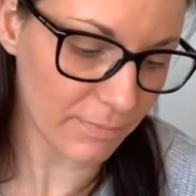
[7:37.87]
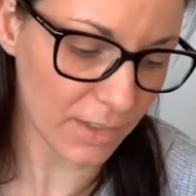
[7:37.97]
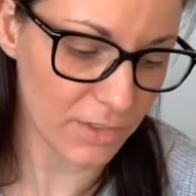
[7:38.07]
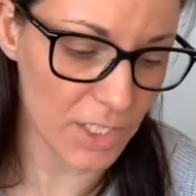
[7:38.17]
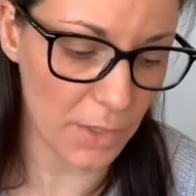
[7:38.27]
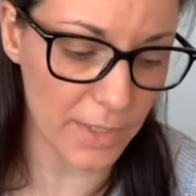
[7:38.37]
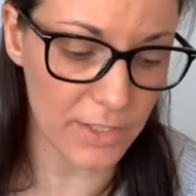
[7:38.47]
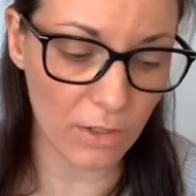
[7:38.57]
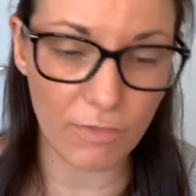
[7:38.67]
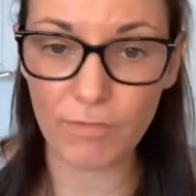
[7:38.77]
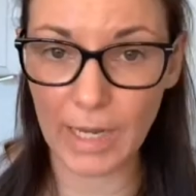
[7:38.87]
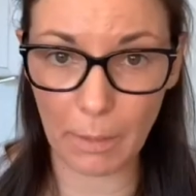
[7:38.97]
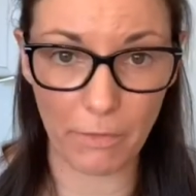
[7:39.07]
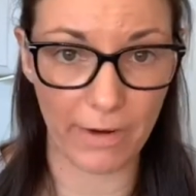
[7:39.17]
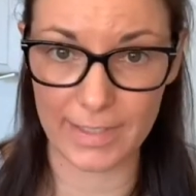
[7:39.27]
So it's got
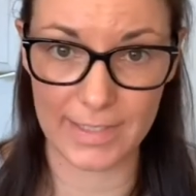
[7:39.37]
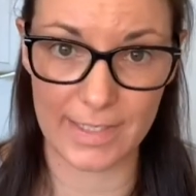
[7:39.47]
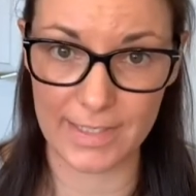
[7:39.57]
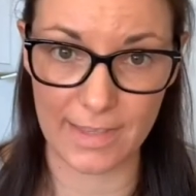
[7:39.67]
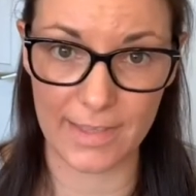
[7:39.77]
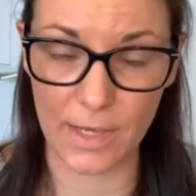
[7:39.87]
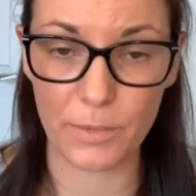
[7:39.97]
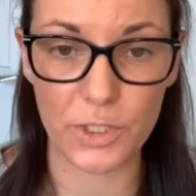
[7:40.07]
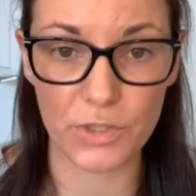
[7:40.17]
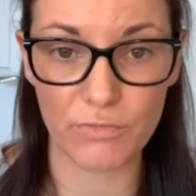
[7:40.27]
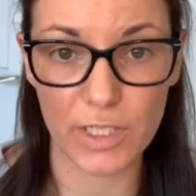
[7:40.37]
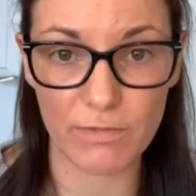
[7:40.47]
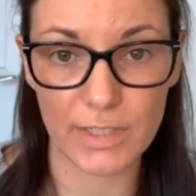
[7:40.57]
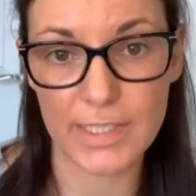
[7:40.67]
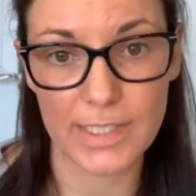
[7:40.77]
flower acids in there, which are really,
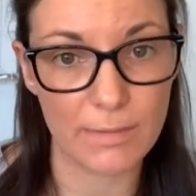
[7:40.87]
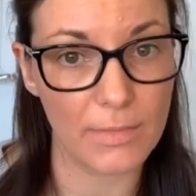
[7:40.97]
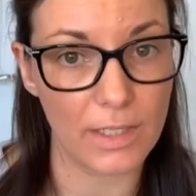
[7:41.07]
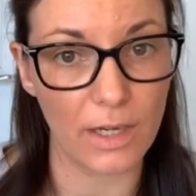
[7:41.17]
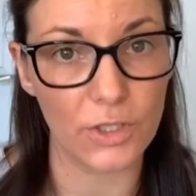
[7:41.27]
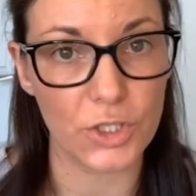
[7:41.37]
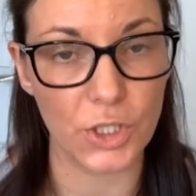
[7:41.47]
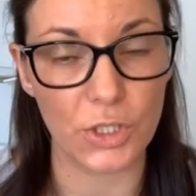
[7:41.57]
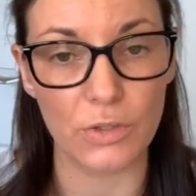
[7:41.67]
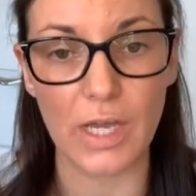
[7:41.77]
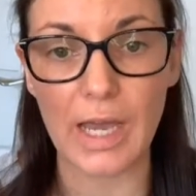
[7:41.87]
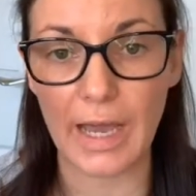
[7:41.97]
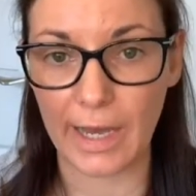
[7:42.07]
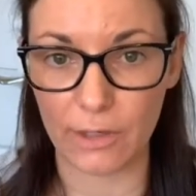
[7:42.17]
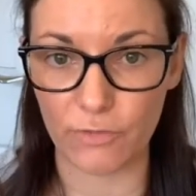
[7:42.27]
really similar to
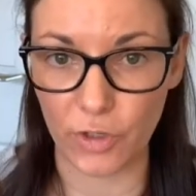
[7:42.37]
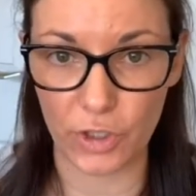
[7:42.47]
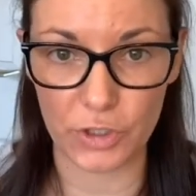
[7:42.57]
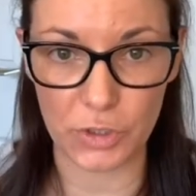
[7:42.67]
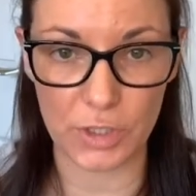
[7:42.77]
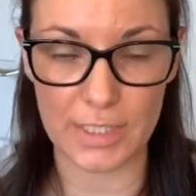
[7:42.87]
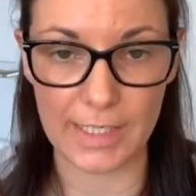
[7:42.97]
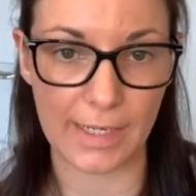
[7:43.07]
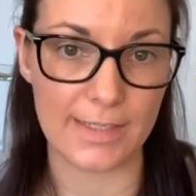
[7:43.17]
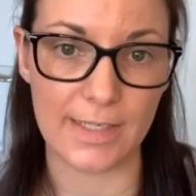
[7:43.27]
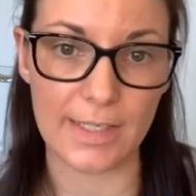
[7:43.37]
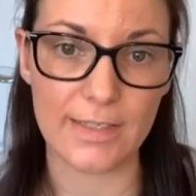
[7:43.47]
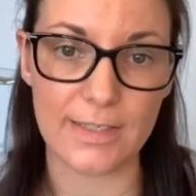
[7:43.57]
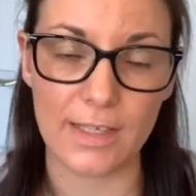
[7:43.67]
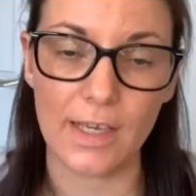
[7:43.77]
alpha hydroxy
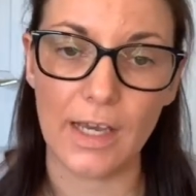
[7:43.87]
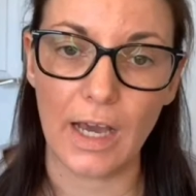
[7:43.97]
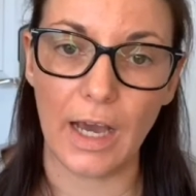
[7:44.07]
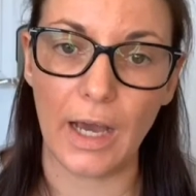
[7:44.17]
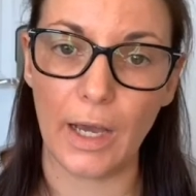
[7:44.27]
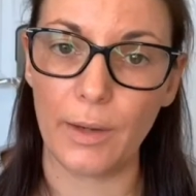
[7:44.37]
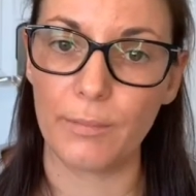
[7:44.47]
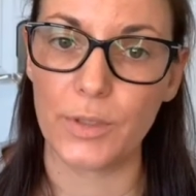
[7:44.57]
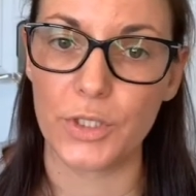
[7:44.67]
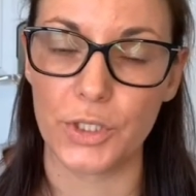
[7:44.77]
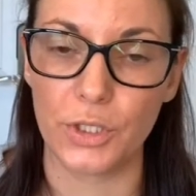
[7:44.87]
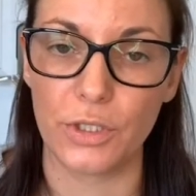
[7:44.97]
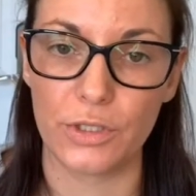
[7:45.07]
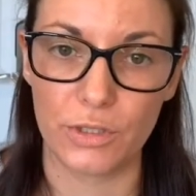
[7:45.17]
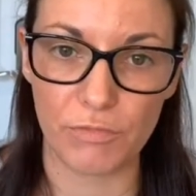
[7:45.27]
acids,
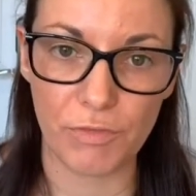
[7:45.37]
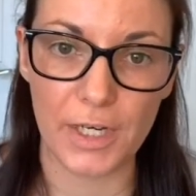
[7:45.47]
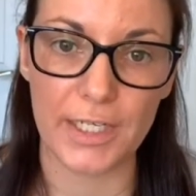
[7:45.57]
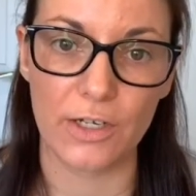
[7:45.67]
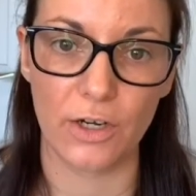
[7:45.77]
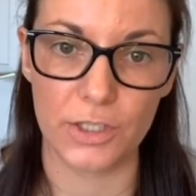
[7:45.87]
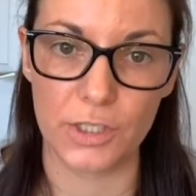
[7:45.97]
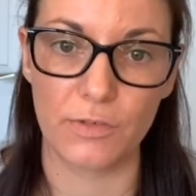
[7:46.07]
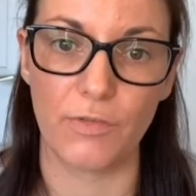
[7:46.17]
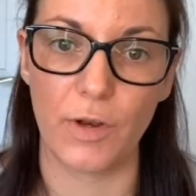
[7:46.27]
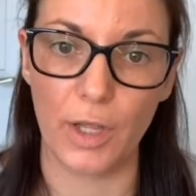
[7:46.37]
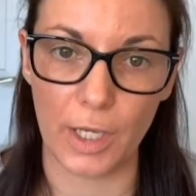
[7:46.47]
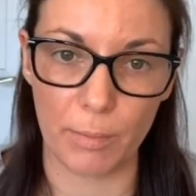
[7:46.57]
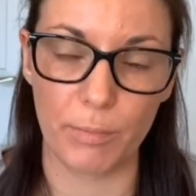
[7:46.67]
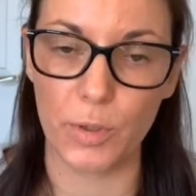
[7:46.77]
to really kind of
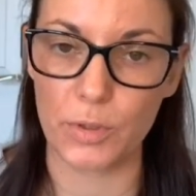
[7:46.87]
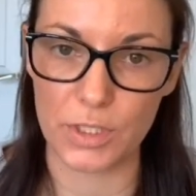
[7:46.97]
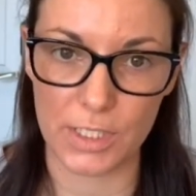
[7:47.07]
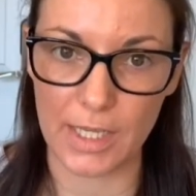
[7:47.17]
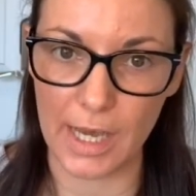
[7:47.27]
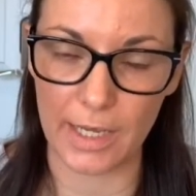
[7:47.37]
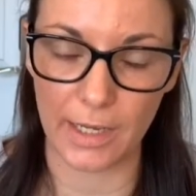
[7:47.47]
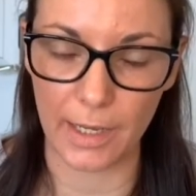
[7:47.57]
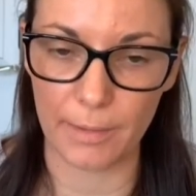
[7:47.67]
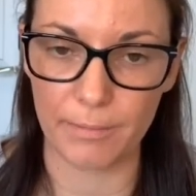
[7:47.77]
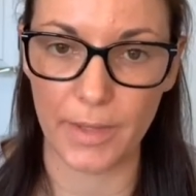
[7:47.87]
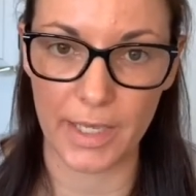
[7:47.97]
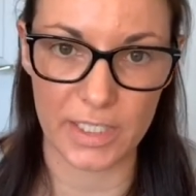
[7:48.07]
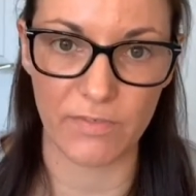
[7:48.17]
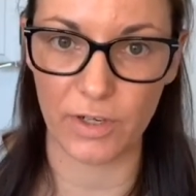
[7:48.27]
like boost that
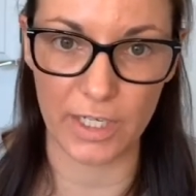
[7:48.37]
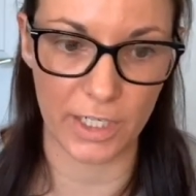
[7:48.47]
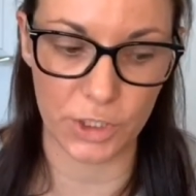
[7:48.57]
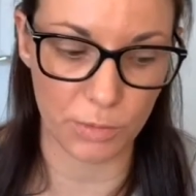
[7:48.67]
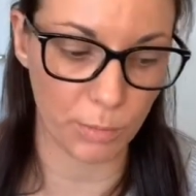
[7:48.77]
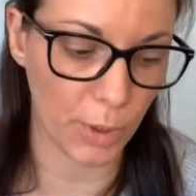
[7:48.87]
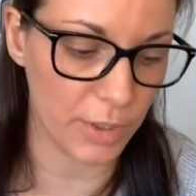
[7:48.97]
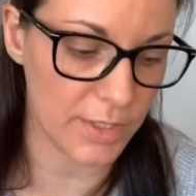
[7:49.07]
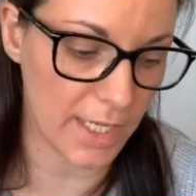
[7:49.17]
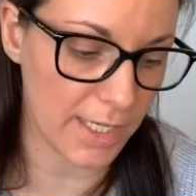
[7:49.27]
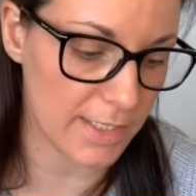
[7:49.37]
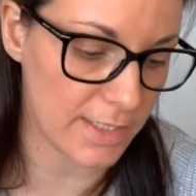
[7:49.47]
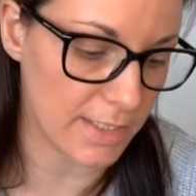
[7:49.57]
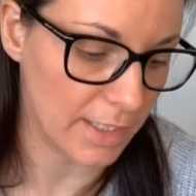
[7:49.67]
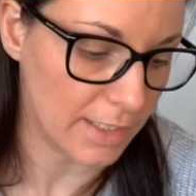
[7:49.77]
exfoliation process.
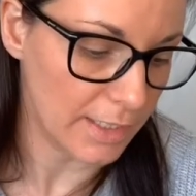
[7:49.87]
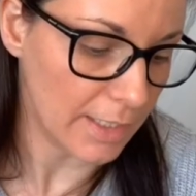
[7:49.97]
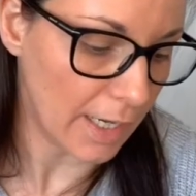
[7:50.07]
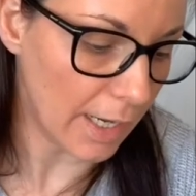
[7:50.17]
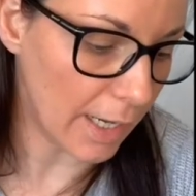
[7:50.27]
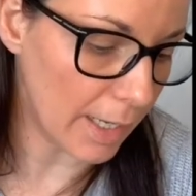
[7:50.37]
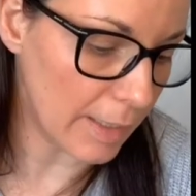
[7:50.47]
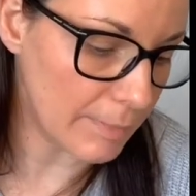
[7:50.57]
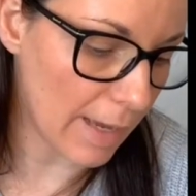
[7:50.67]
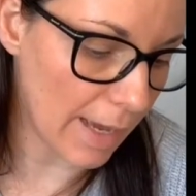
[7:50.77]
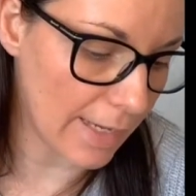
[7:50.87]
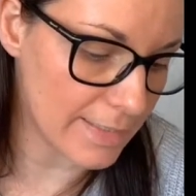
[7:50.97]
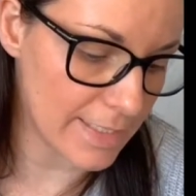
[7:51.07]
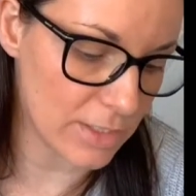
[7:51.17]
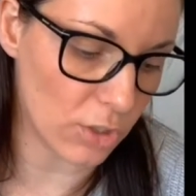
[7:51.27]
And
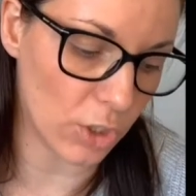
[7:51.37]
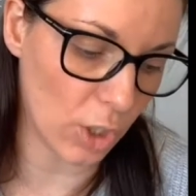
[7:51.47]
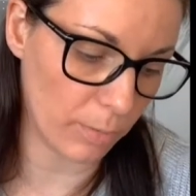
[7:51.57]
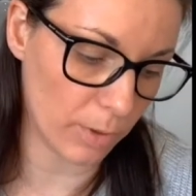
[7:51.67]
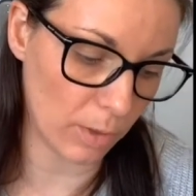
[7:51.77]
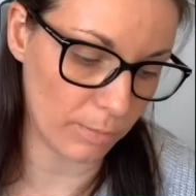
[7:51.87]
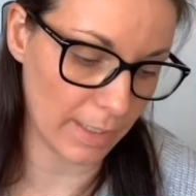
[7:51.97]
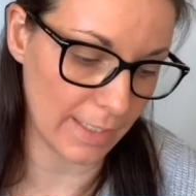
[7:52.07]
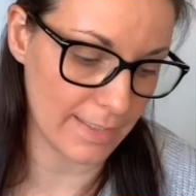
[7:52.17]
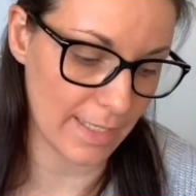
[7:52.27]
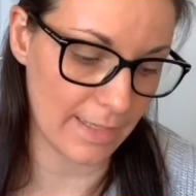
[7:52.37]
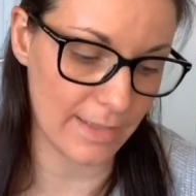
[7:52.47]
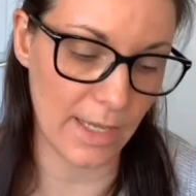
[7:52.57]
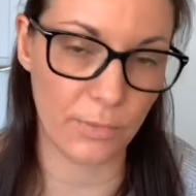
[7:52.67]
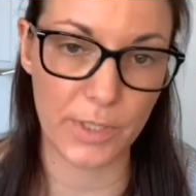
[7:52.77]
it's got a copper complex in
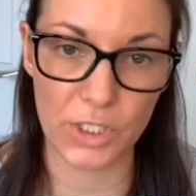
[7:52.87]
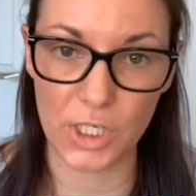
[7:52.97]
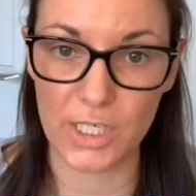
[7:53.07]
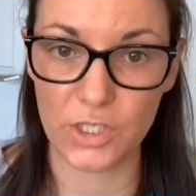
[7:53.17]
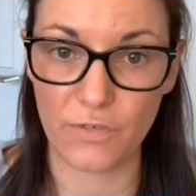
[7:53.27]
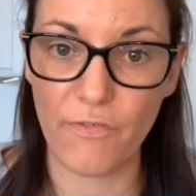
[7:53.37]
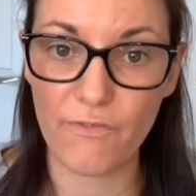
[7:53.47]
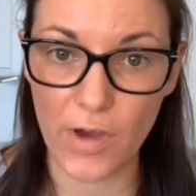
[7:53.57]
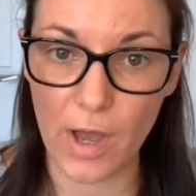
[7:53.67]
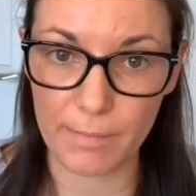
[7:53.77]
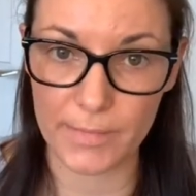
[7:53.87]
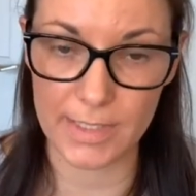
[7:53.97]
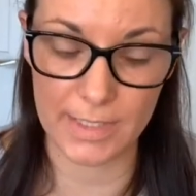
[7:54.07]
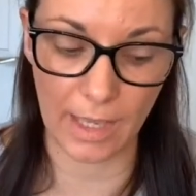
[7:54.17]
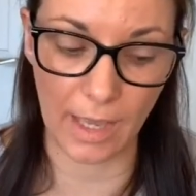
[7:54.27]
there, which is to firm the
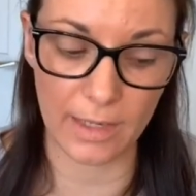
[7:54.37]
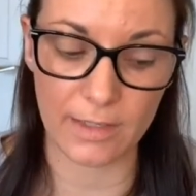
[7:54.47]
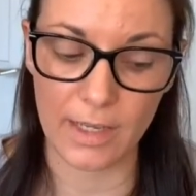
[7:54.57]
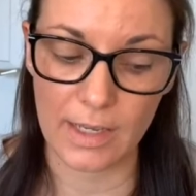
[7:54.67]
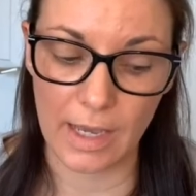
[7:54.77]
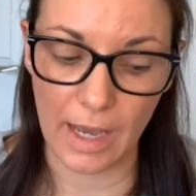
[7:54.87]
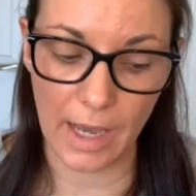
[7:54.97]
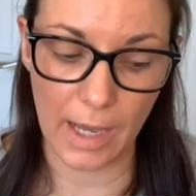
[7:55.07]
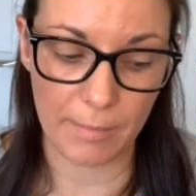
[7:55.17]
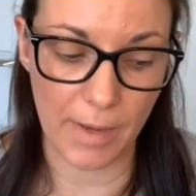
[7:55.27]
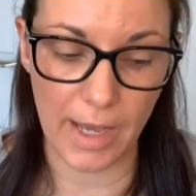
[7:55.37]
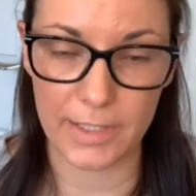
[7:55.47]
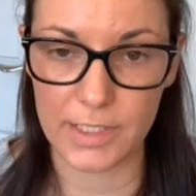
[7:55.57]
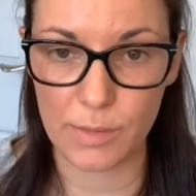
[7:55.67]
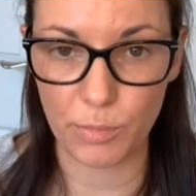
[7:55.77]
skin and
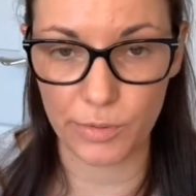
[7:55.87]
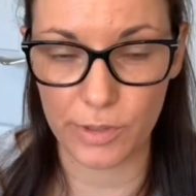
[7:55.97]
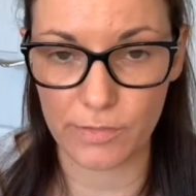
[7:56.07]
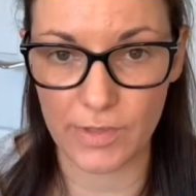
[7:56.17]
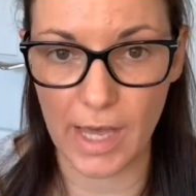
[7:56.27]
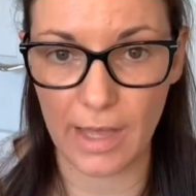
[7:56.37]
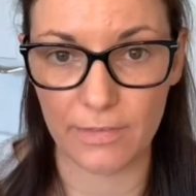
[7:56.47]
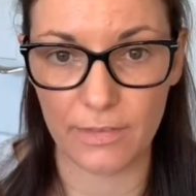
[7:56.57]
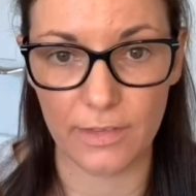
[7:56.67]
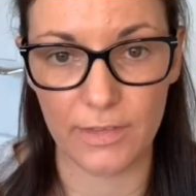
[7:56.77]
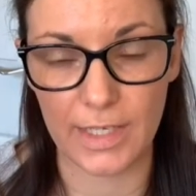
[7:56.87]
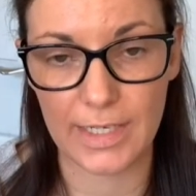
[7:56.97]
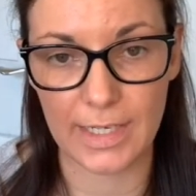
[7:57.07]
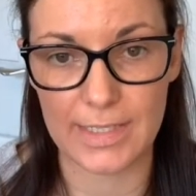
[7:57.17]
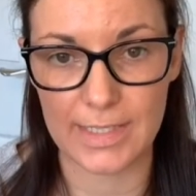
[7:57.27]
improve that
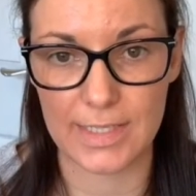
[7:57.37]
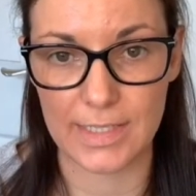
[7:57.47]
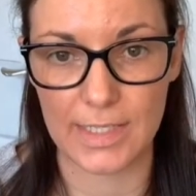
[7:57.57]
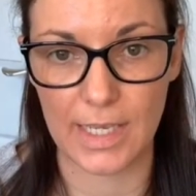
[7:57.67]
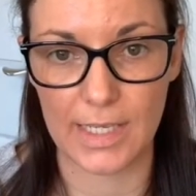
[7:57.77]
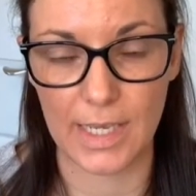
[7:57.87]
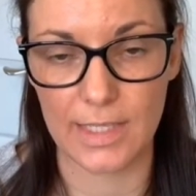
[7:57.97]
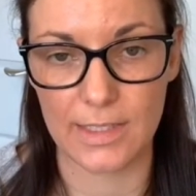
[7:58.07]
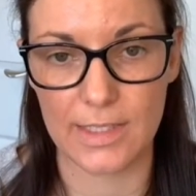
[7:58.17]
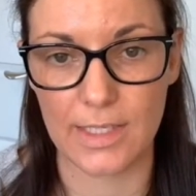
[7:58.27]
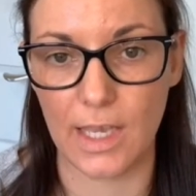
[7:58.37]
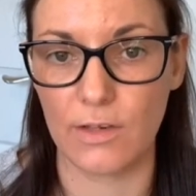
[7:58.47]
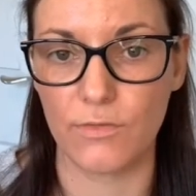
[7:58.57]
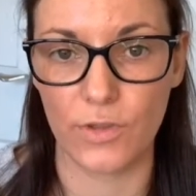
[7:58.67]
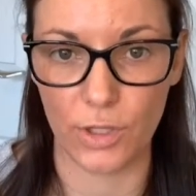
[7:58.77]
elasticity in the skin
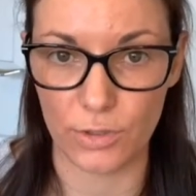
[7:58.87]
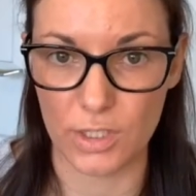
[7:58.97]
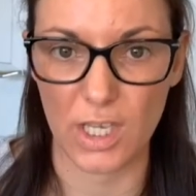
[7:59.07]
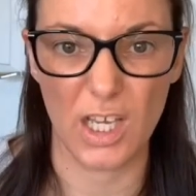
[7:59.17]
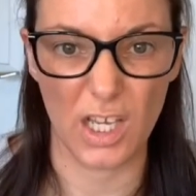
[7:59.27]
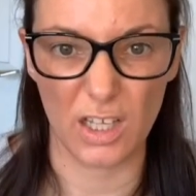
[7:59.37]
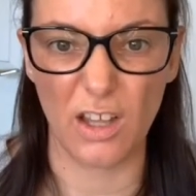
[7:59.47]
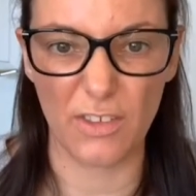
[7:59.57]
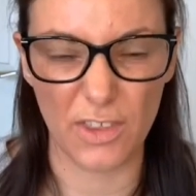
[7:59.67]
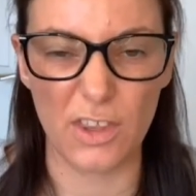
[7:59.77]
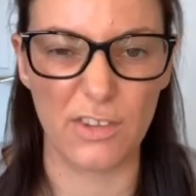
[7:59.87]
for those like the